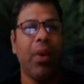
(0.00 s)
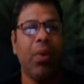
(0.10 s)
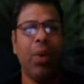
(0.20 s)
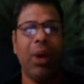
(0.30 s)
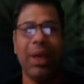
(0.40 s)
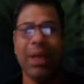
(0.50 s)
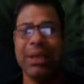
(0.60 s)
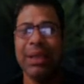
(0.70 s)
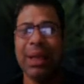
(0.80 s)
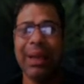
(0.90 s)
What
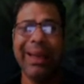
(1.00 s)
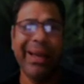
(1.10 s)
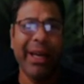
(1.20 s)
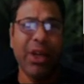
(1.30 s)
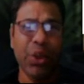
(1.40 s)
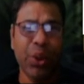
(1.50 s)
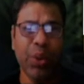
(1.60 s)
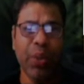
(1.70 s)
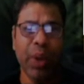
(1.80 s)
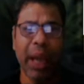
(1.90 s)
does a cleaner
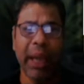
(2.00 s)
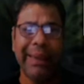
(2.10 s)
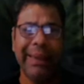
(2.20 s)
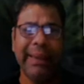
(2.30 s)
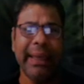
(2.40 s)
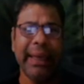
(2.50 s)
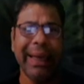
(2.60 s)
do? A cleaner